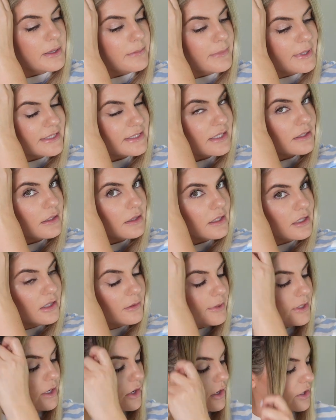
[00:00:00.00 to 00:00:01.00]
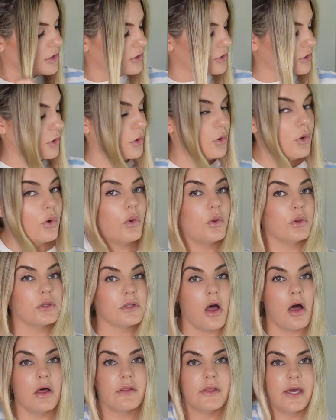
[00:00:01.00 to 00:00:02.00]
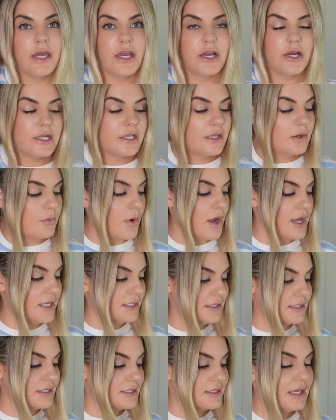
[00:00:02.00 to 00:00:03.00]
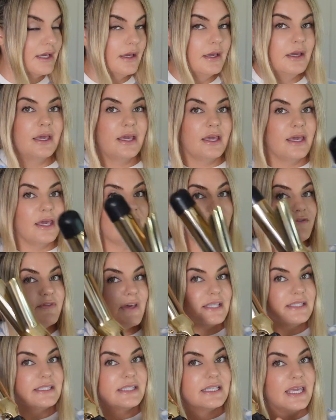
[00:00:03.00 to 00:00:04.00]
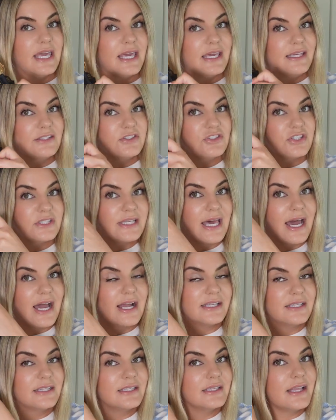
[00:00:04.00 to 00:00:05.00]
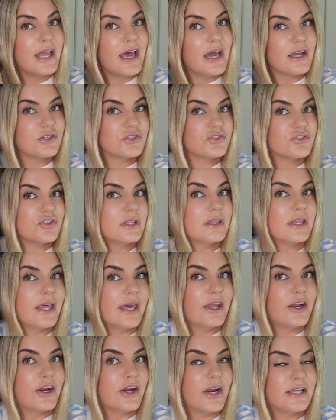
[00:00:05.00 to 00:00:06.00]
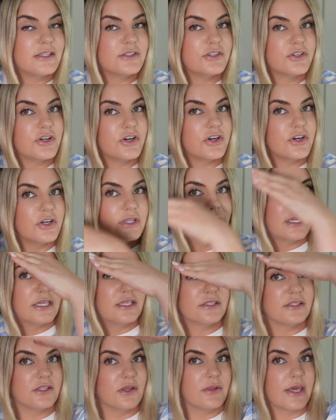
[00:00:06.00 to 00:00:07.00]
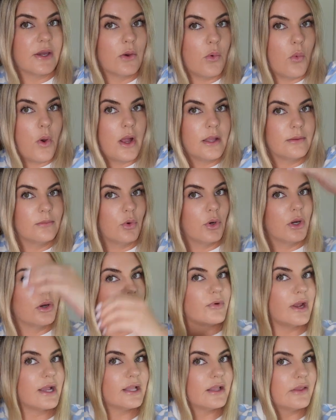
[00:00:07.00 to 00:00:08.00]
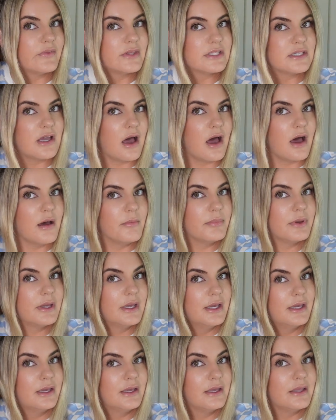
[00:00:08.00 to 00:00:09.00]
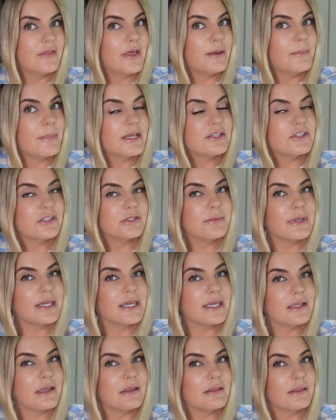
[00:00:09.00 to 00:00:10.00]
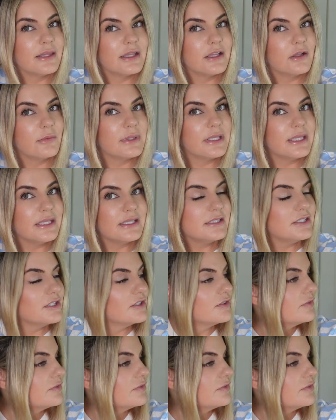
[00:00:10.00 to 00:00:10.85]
it makes it a little bit harder to hold all the hair in at once. If that's the case, just add in an extra layer as you're curling. So like one more right on the top. That might just make it a little bit easier